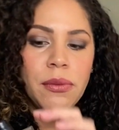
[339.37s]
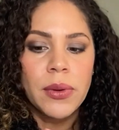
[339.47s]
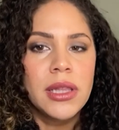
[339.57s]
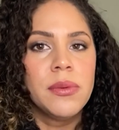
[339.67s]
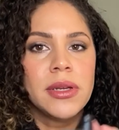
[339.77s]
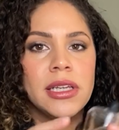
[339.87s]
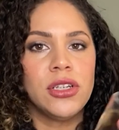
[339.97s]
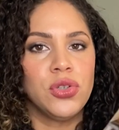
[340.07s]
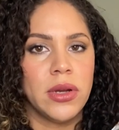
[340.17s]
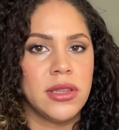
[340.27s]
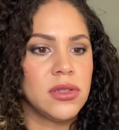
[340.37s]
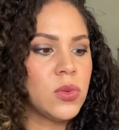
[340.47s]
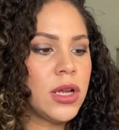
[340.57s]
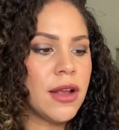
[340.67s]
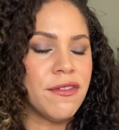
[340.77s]
really enjoy this
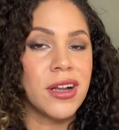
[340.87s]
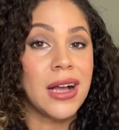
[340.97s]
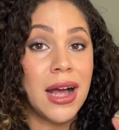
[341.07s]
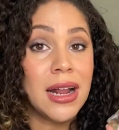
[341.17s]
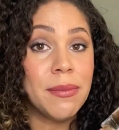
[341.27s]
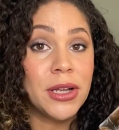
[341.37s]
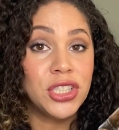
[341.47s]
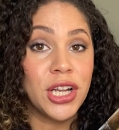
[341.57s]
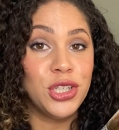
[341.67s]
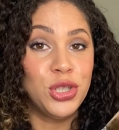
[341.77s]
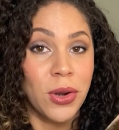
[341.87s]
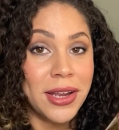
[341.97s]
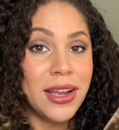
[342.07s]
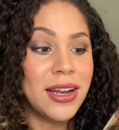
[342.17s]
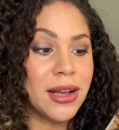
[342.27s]
one. I forgot how much I
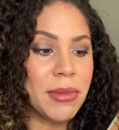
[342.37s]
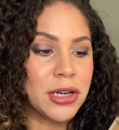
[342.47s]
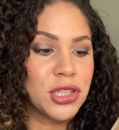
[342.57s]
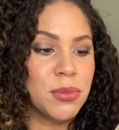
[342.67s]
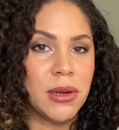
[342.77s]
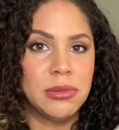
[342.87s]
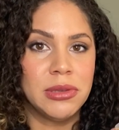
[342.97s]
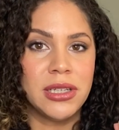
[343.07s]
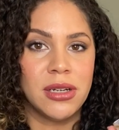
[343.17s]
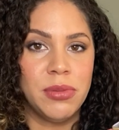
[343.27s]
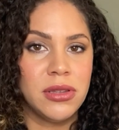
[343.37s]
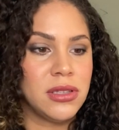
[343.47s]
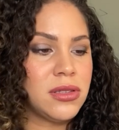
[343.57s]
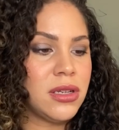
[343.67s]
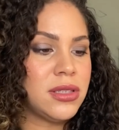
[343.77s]
enjoyed it. I'm actually probably going to put
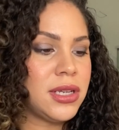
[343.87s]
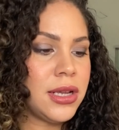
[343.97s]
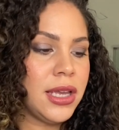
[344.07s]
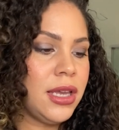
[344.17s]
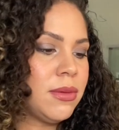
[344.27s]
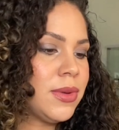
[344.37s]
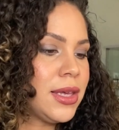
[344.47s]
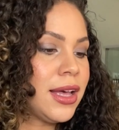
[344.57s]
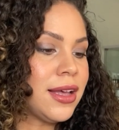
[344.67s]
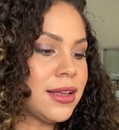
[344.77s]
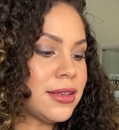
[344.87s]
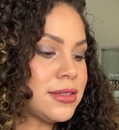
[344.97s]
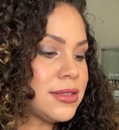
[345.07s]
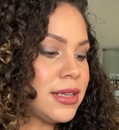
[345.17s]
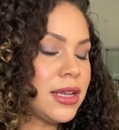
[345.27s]
this on tonight
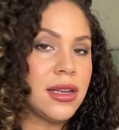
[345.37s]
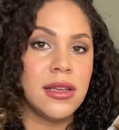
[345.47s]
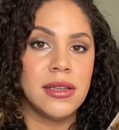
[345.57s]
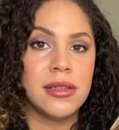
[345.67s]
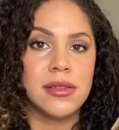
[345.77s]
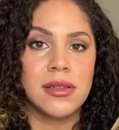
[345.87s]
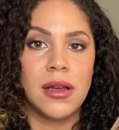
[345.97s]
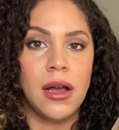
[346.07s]
because it is